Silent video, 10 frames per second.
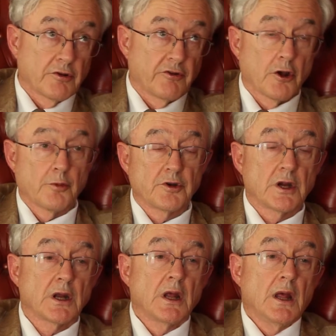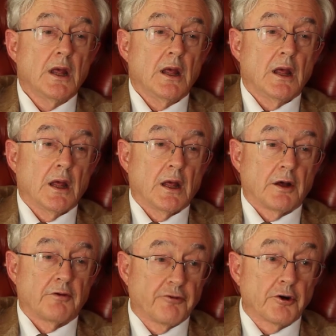as the object,
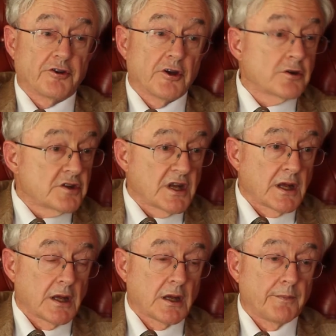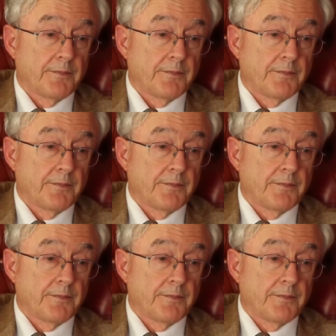for its own sake.